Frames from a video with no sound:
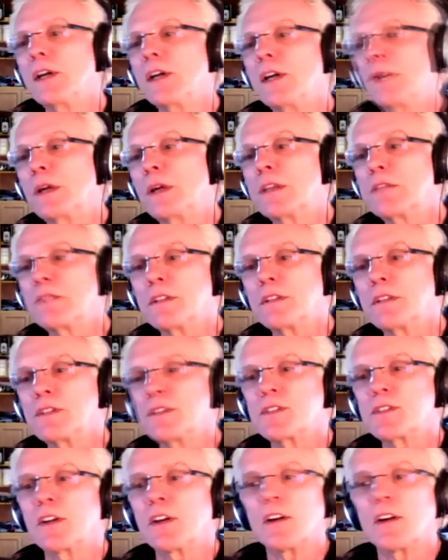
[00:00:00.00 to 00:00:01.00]
whether
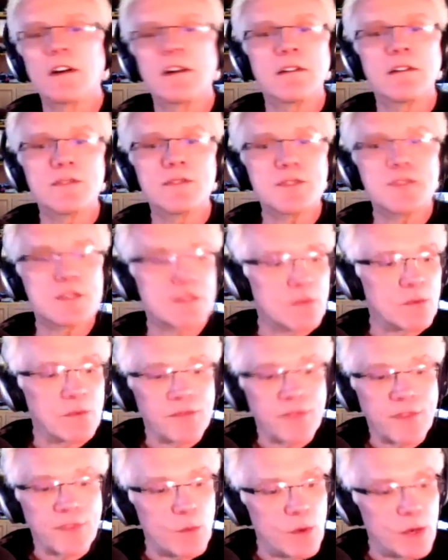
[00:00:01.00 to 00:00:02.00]
it's curves
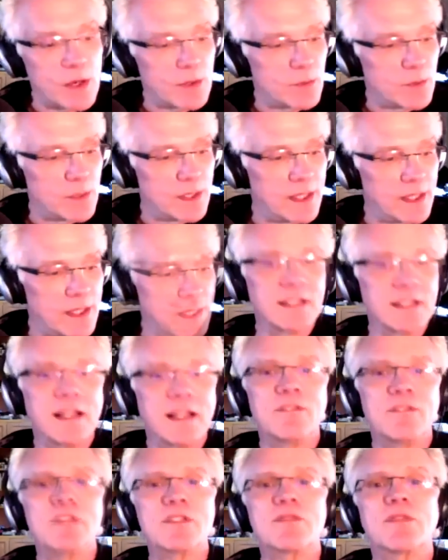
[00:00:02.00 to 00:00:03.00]
for one week and
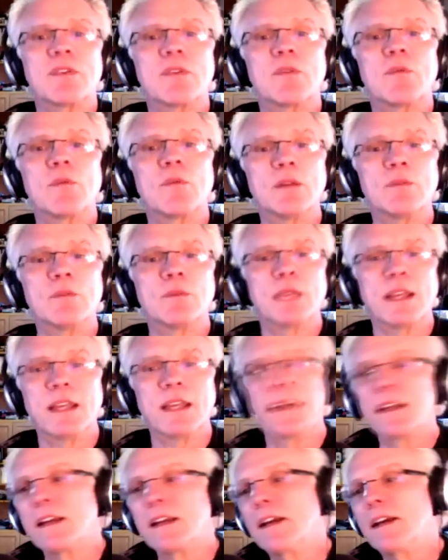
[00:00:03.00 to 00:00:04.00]
levels for one
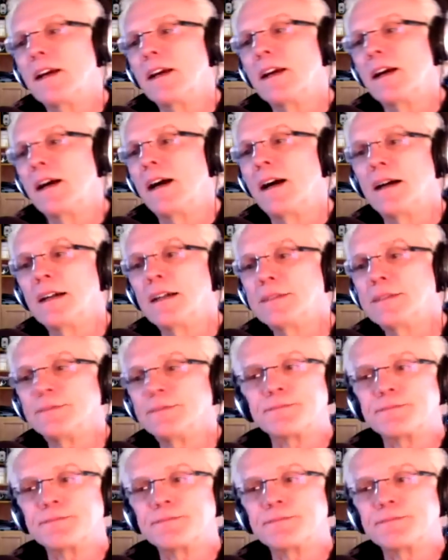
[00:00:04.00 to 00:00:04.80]
week, uh,